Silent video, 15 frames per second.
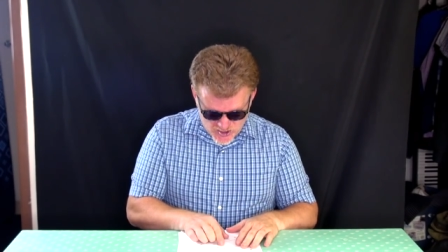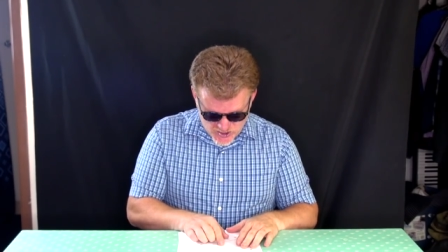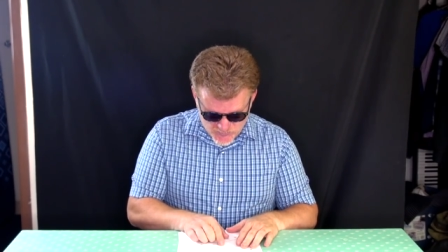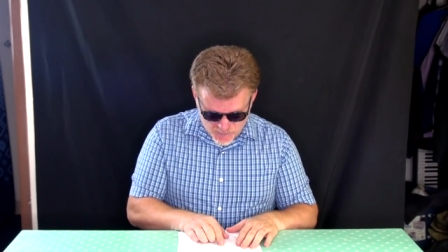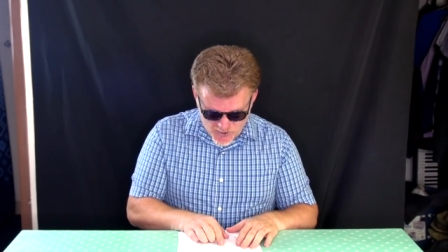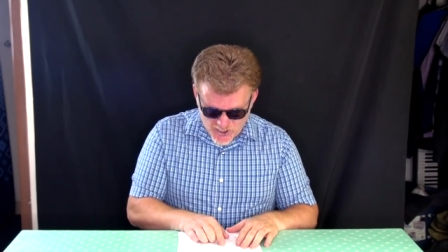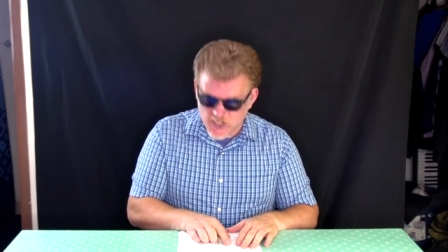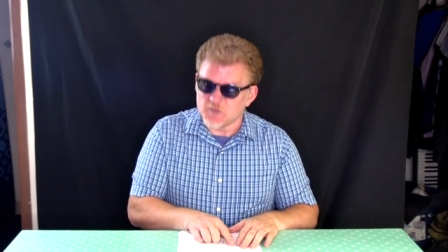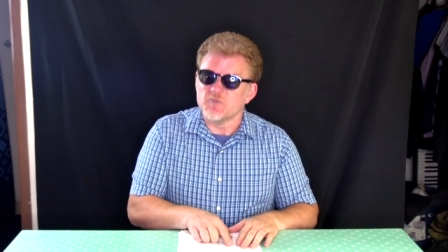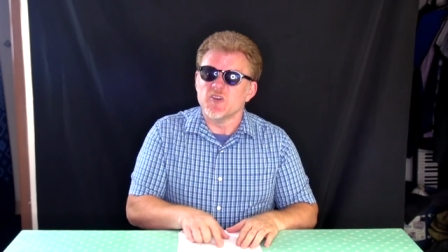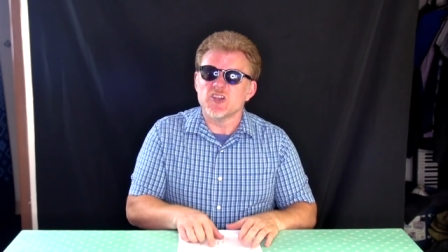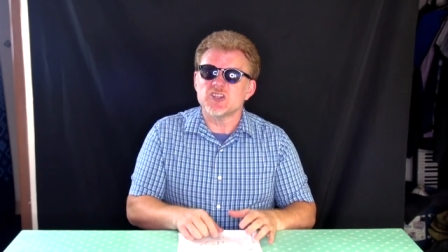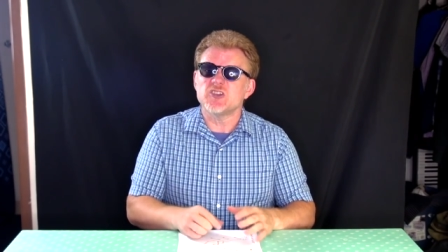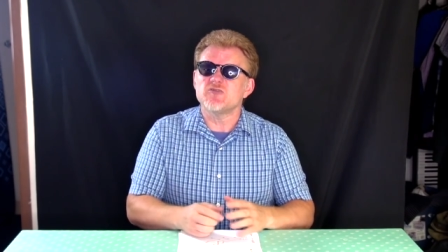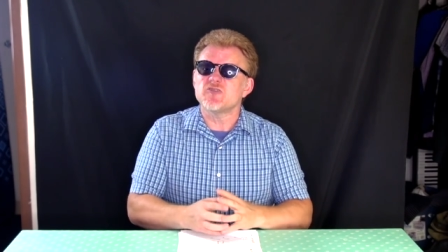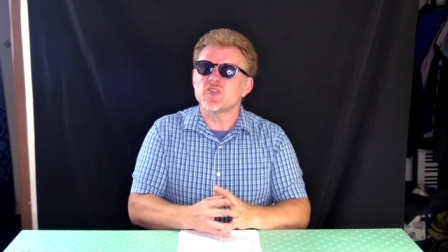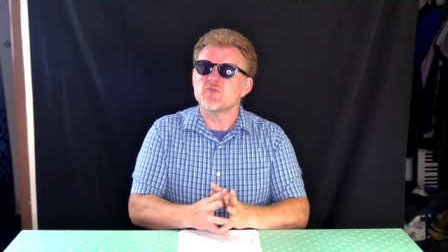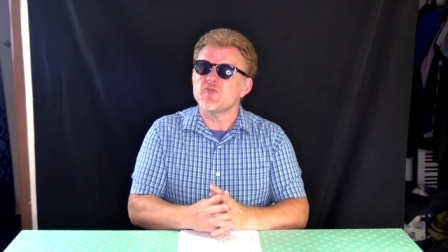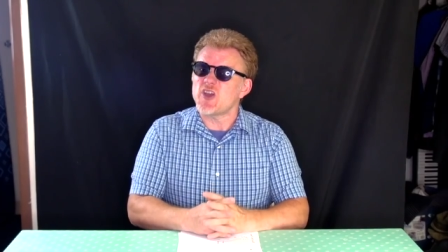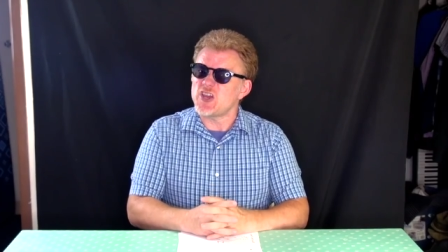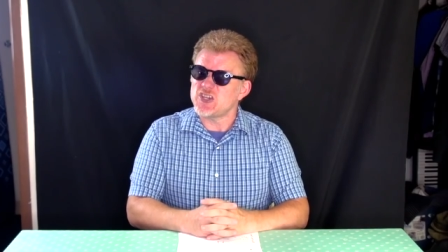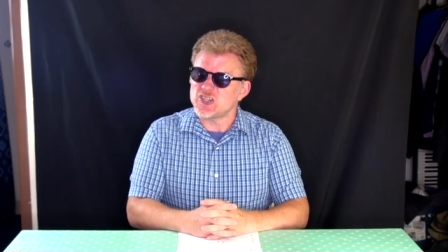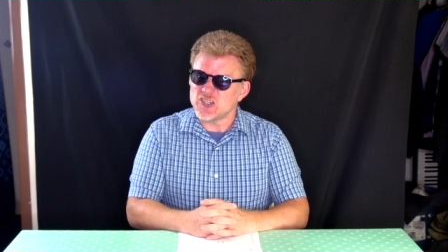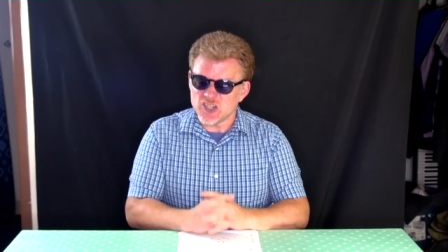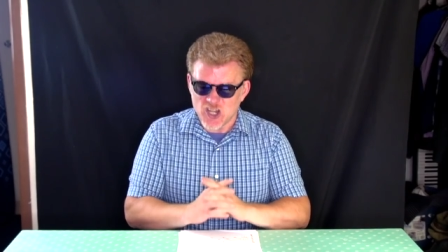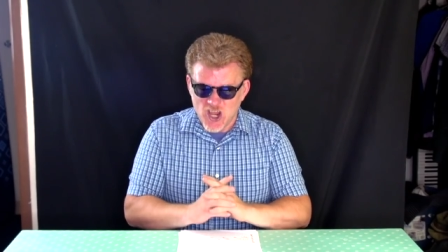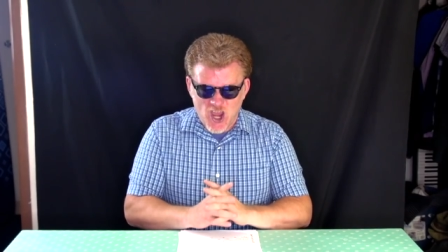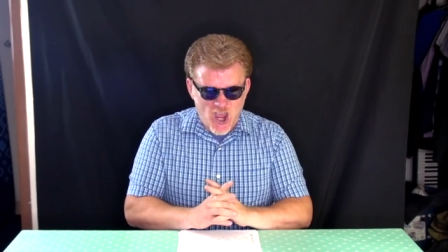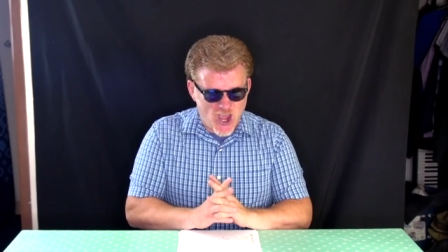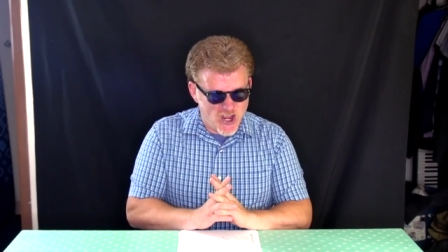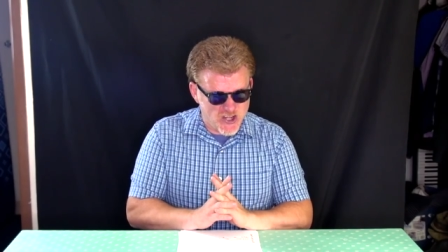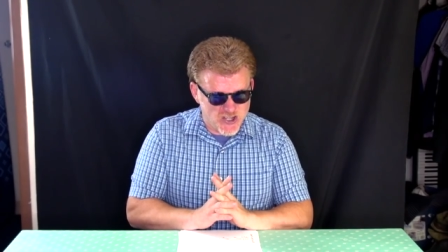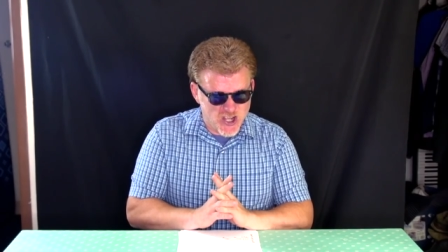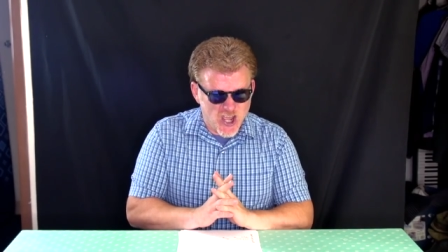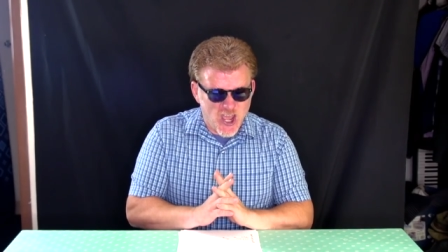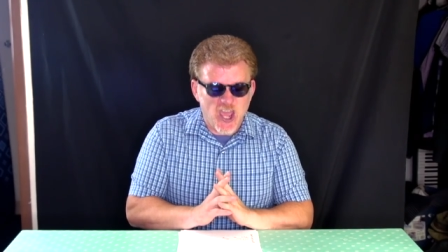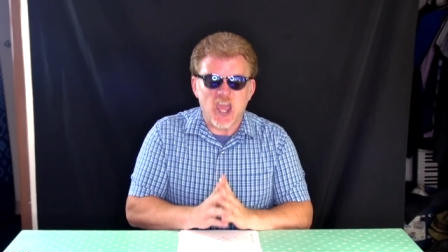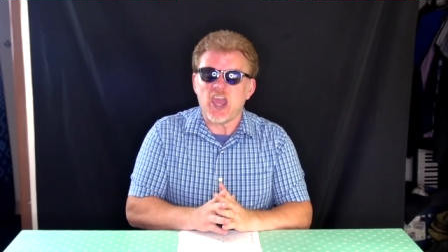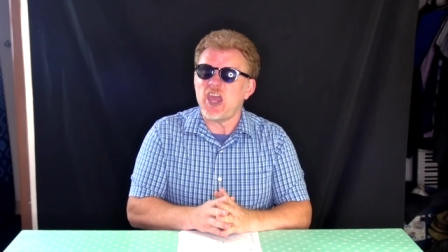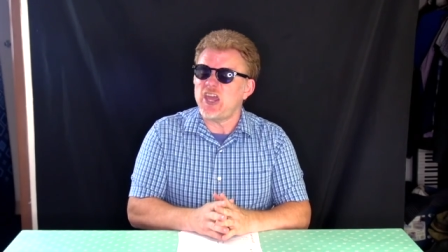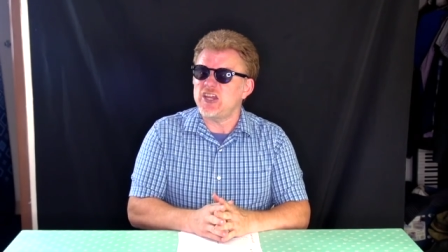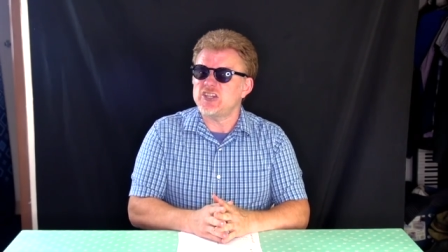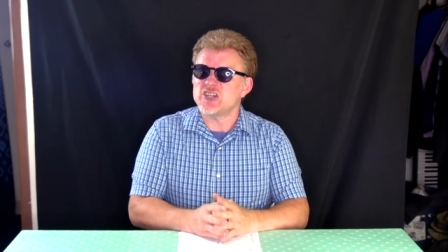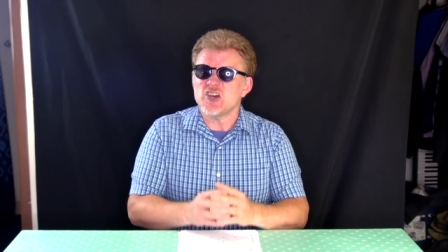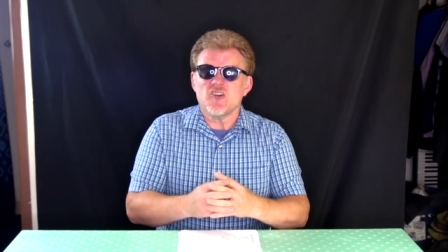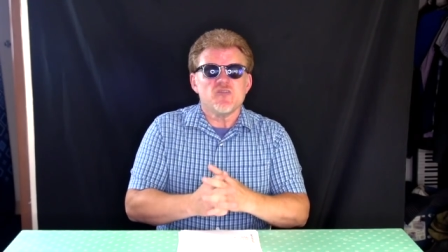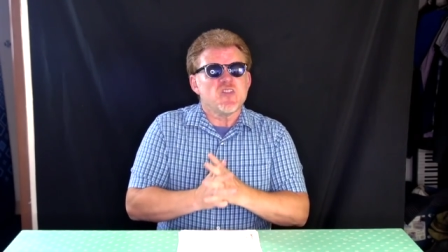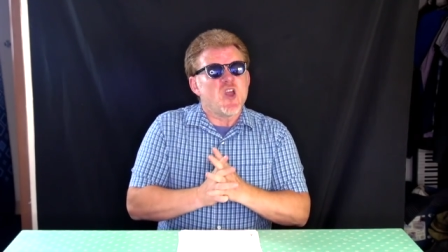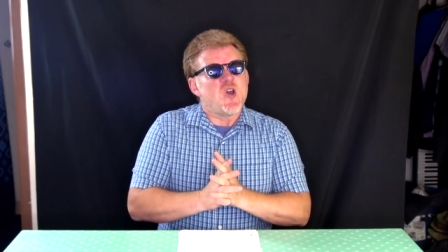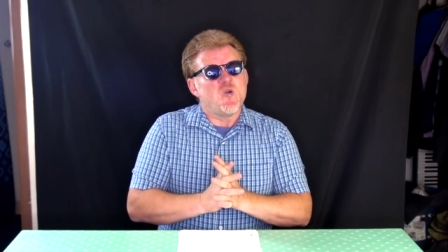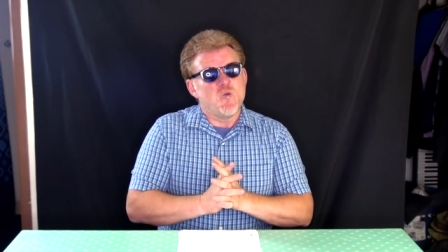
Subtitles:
spreading misinformation and hate.